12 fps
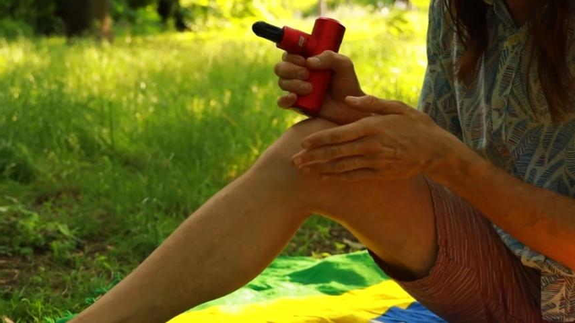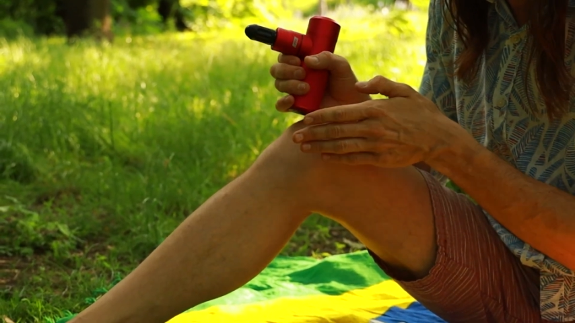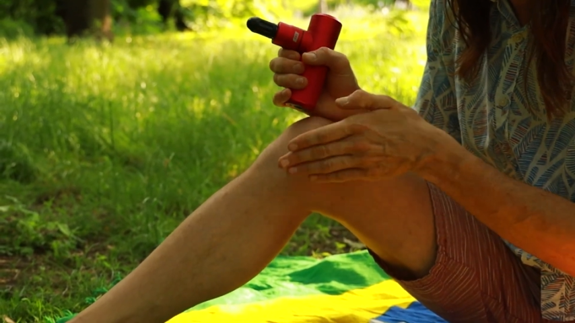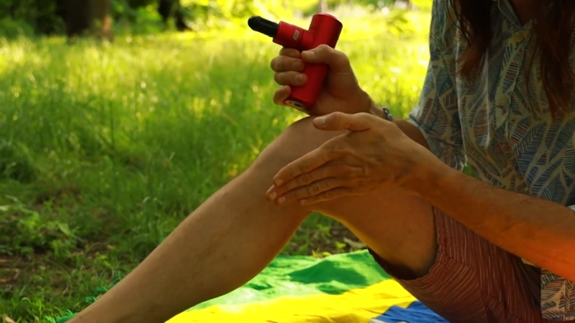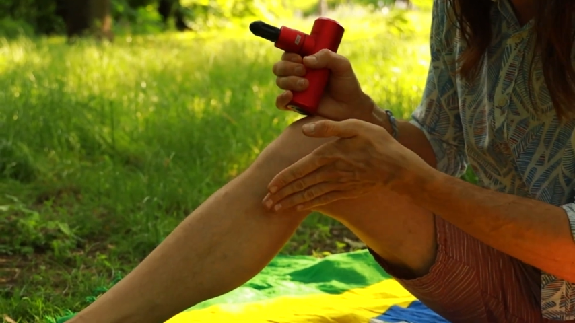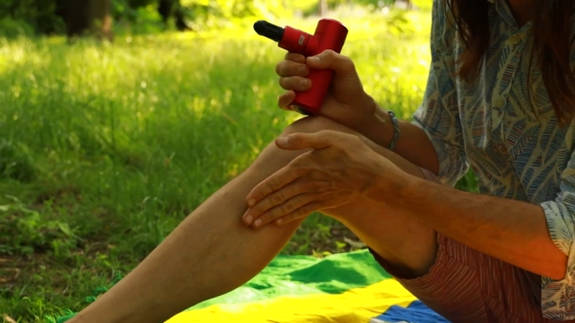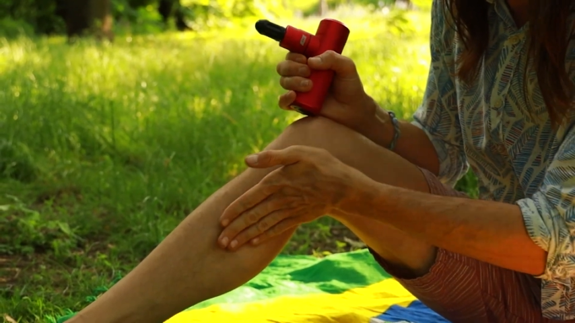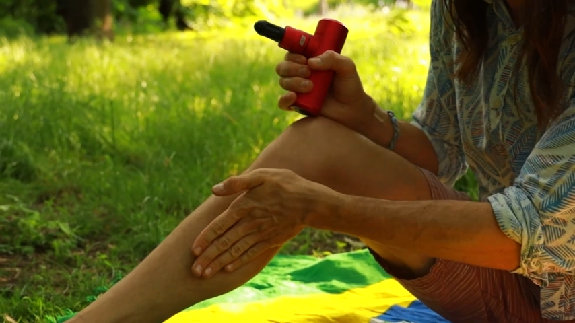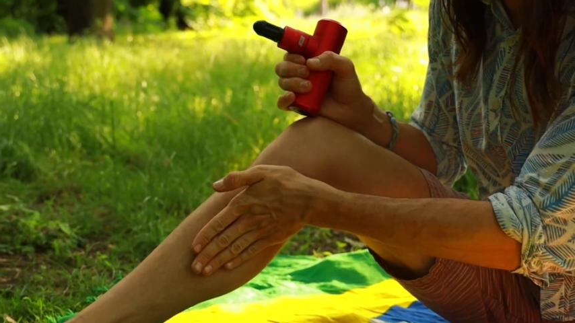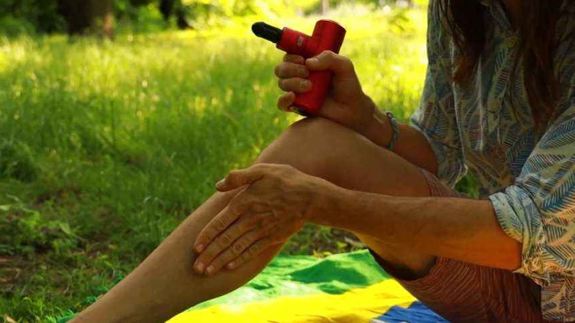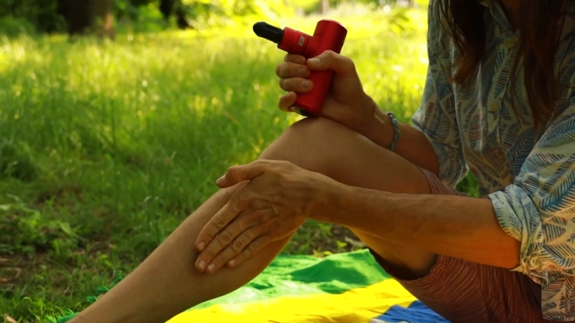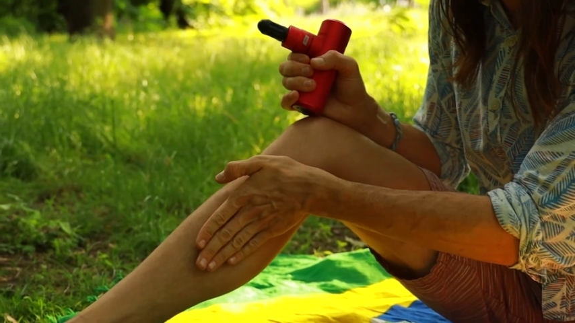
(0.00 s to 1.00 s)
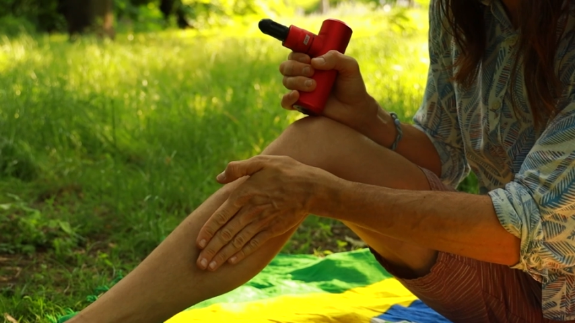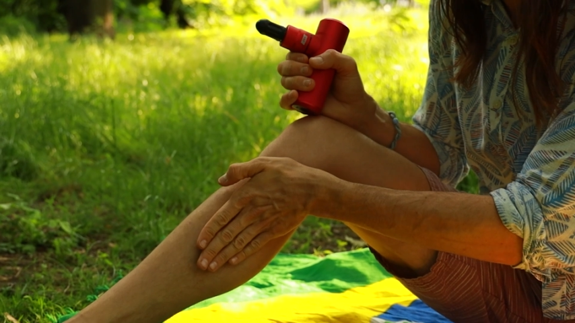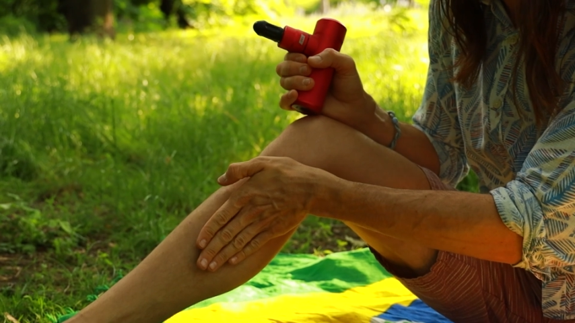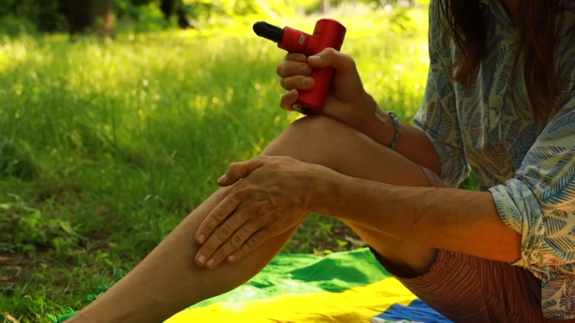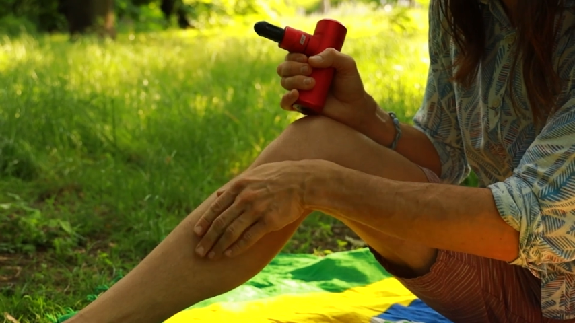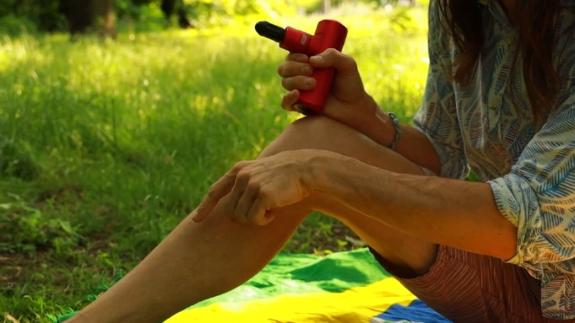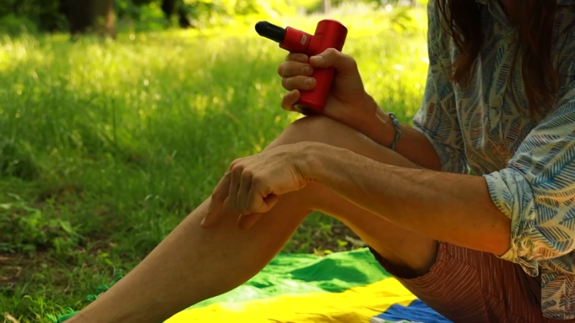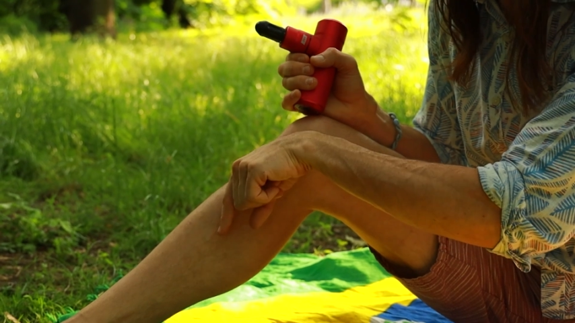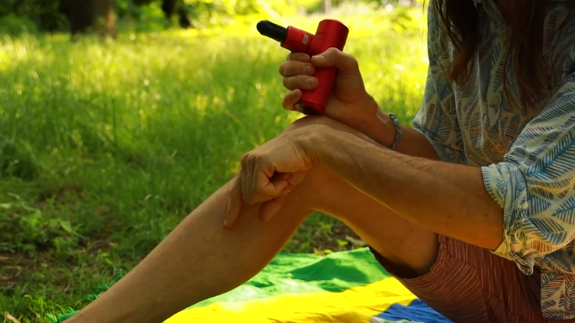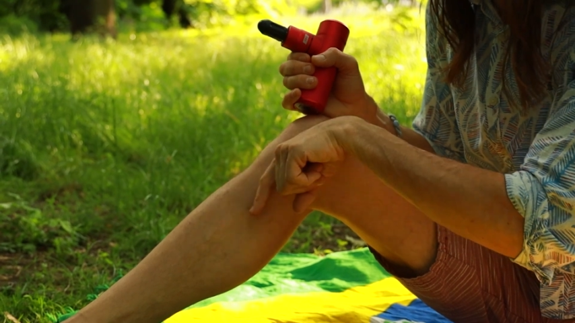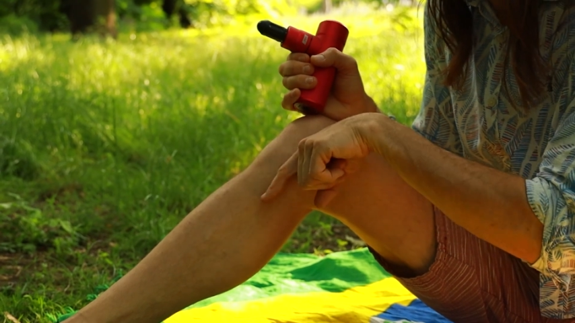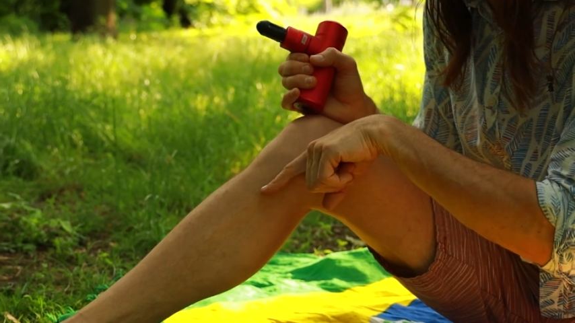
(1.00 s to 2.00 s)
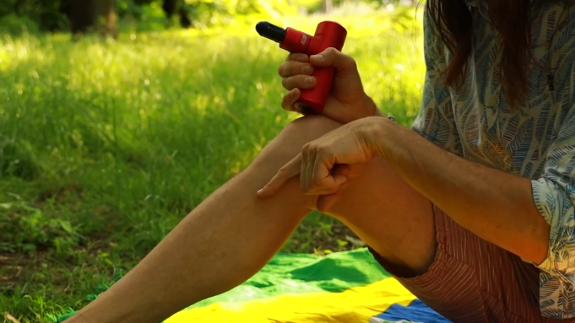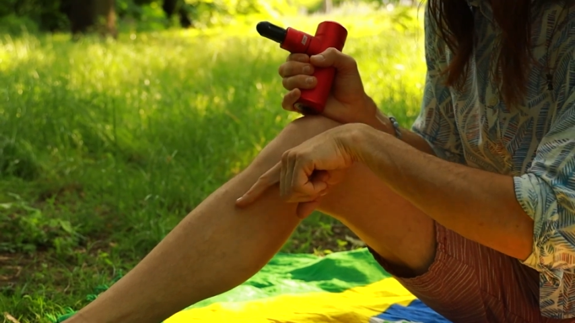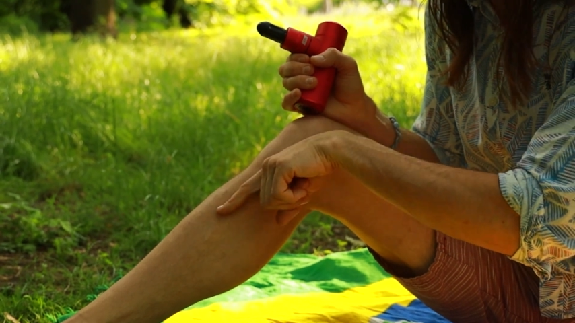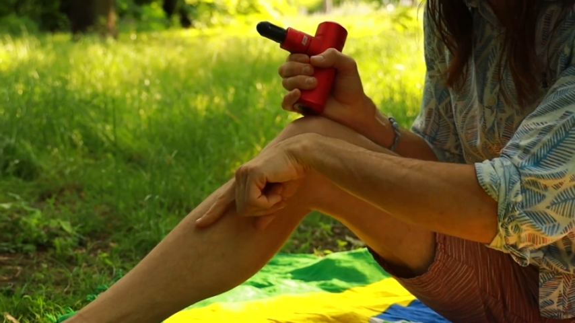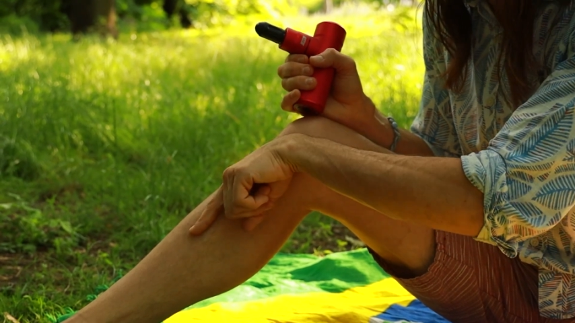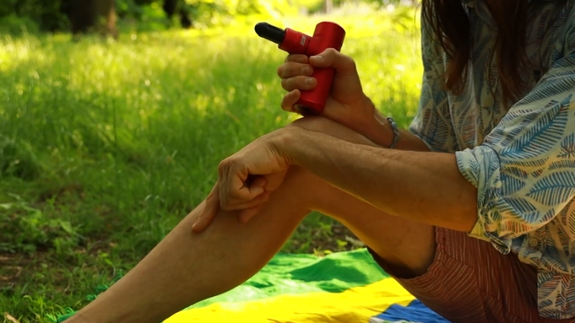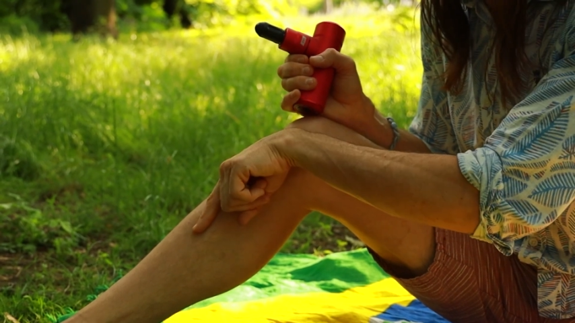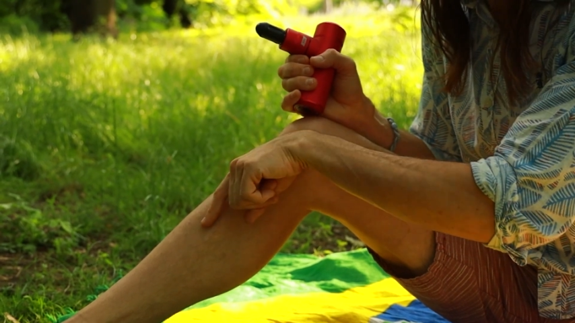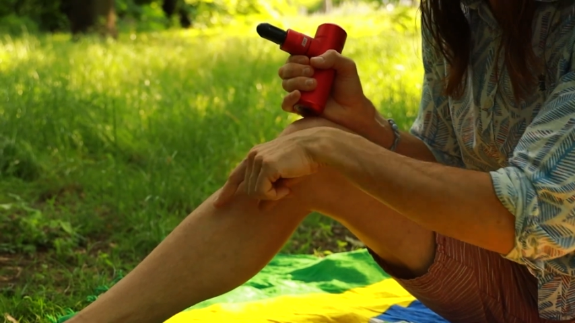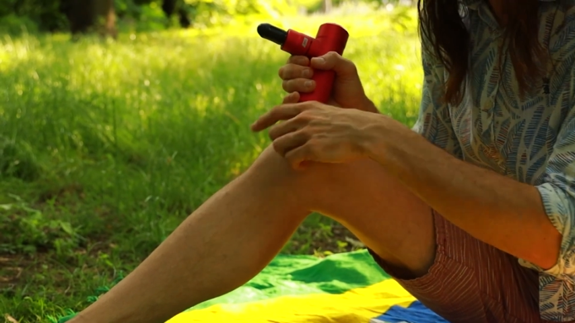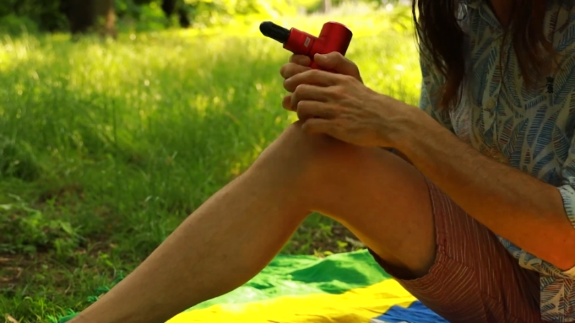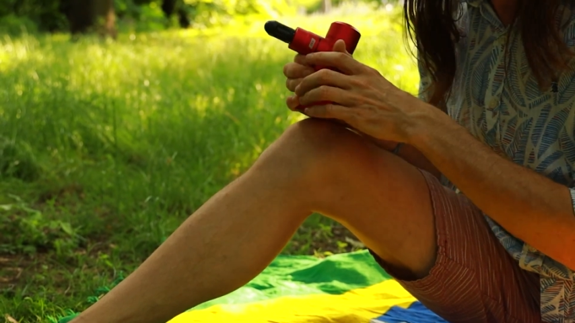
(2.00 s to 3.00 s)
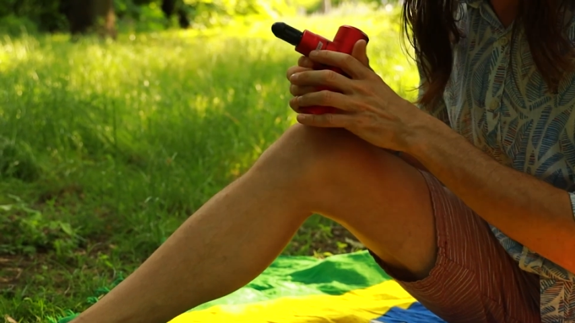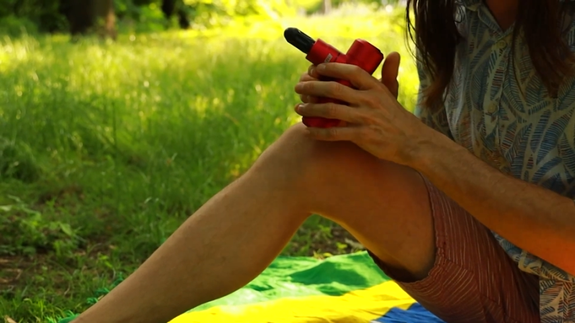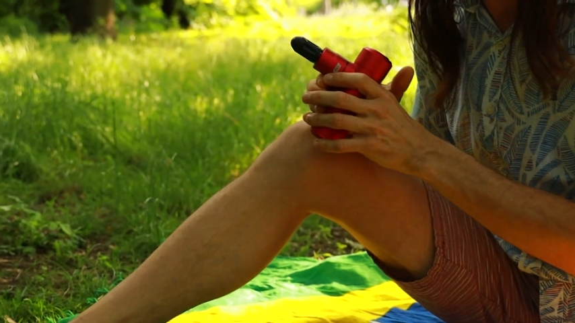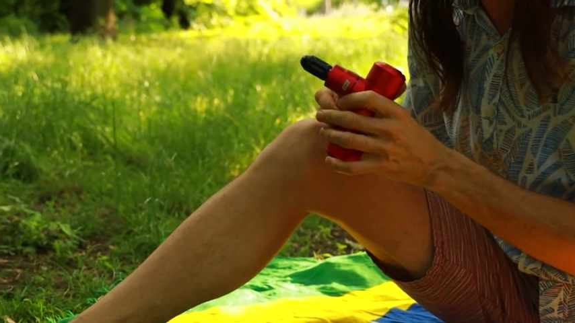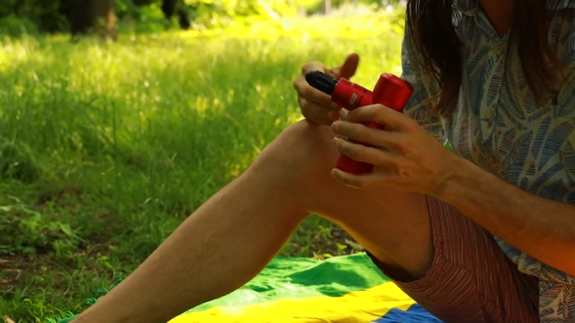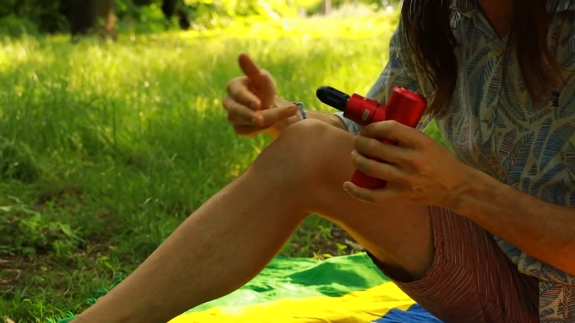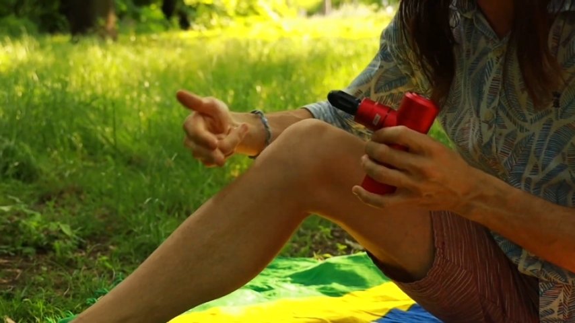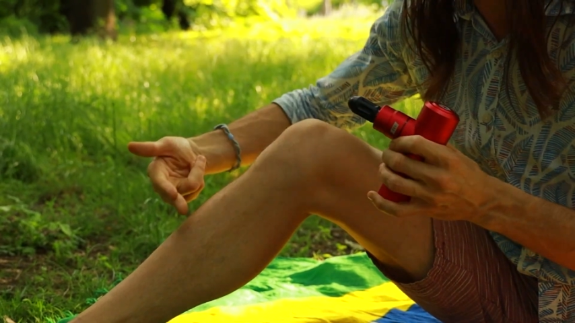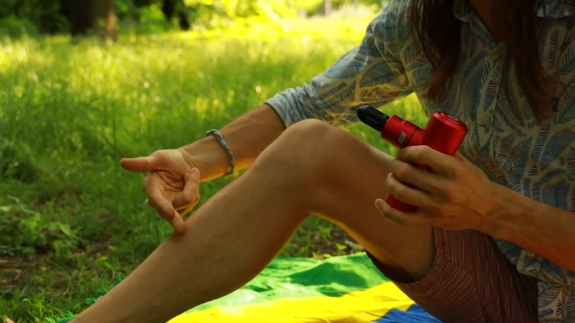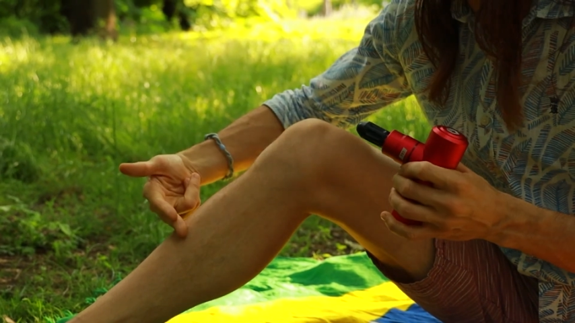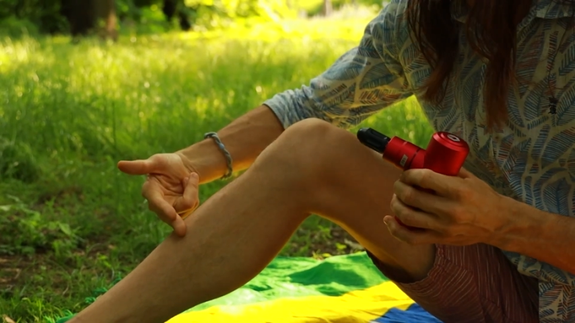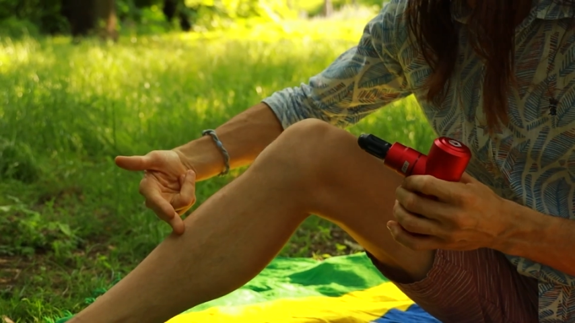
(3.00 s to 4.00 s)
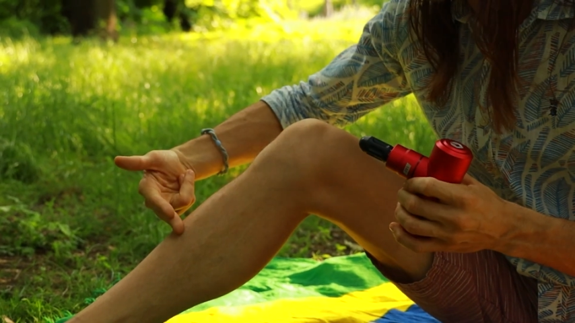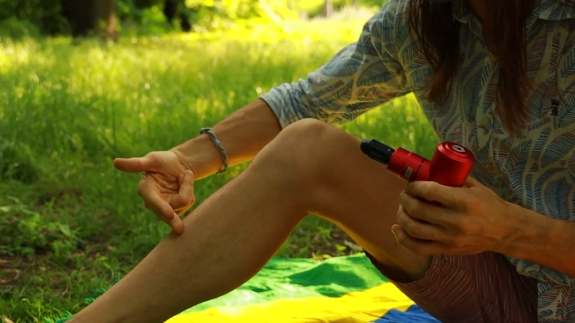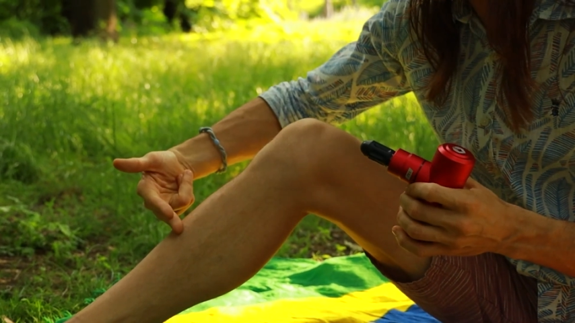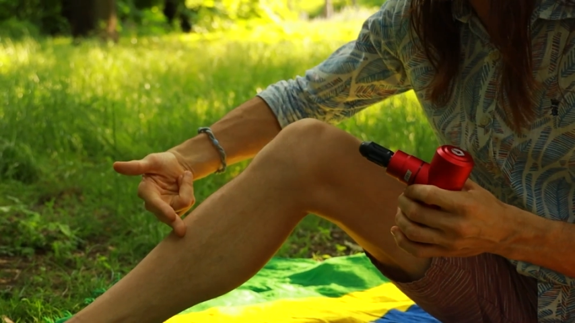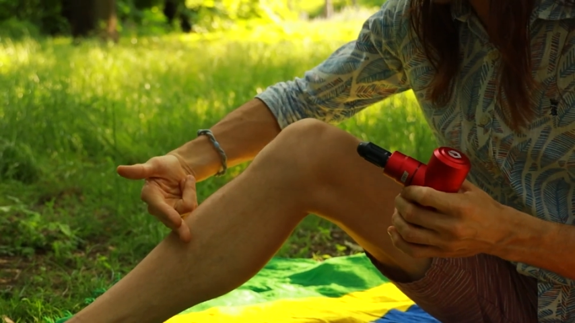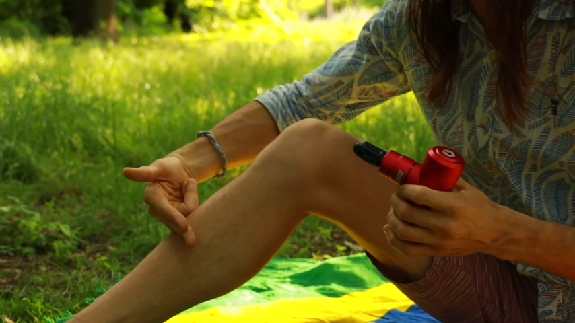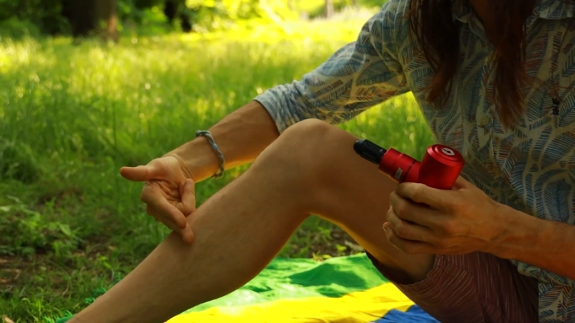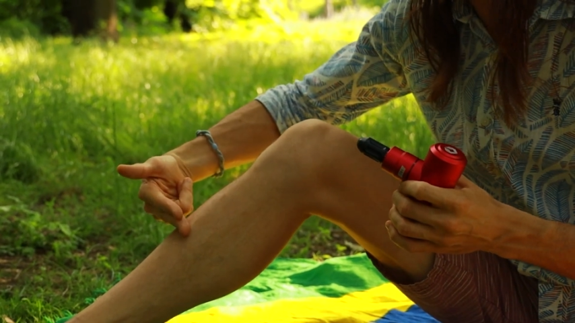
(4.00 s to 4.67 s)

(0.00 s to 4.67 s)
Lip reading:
(no speaker visible)